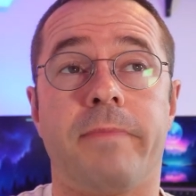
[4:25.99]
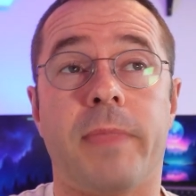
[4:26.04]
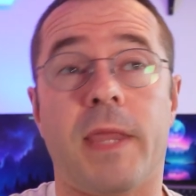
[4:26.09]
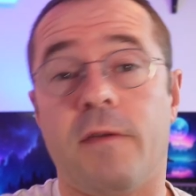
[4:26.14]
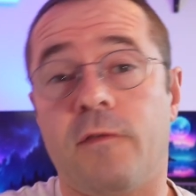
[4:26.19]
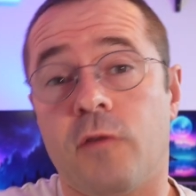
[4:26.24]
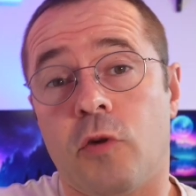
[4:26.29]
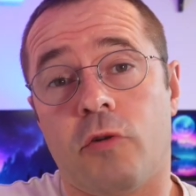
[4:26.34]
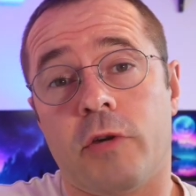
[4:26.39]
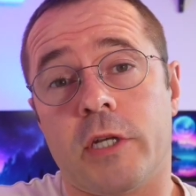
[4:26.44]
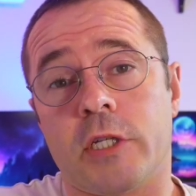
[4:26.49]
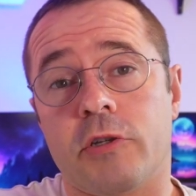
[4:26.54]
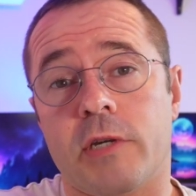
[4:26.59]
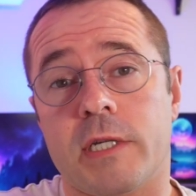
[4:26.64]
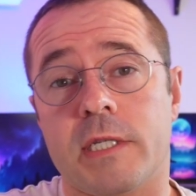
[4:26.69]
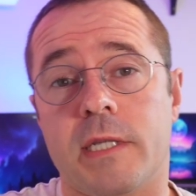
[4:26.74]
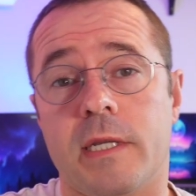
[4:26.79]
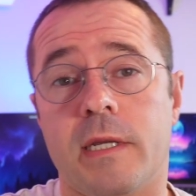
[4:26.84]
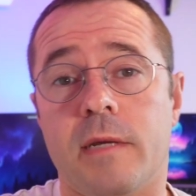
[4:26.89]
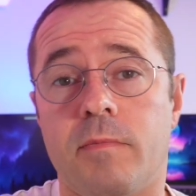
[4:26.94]
if you're
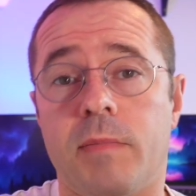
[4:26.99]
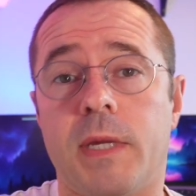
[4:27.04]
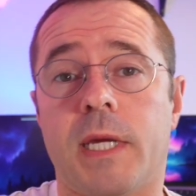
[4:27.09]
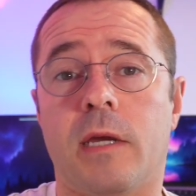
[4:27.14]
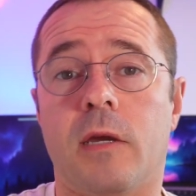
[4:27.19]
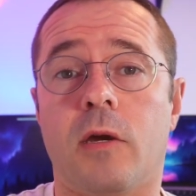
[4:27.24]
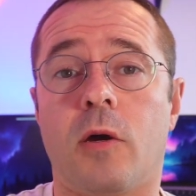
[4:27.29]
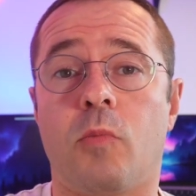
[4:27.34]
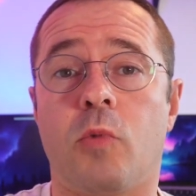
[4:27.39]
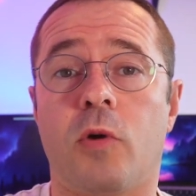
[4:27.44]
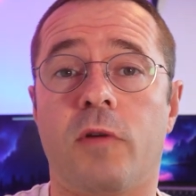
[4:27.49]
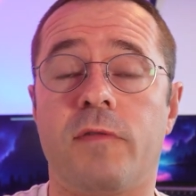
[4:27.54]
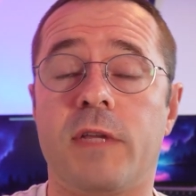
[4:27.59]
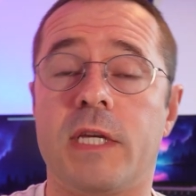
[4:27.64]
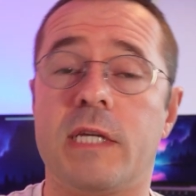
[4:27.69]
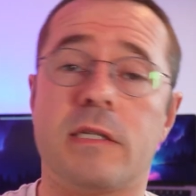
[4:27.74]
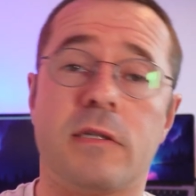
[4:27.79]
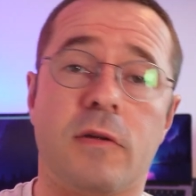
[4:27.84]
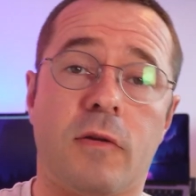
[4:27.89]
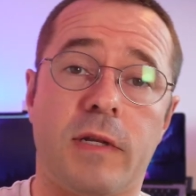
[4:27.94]
interested in picking up one of these,